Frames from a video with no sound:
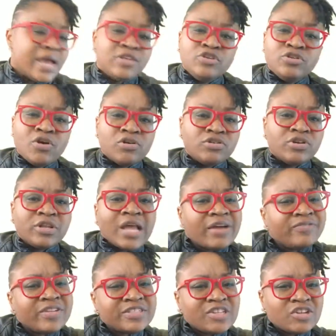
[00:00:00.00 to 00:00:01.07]
Your
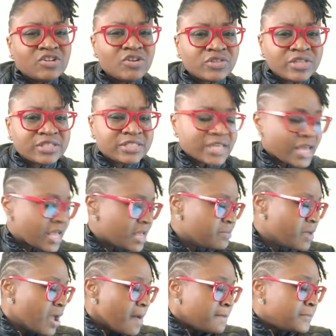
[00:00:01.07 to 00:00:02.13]
life doesn't look the same.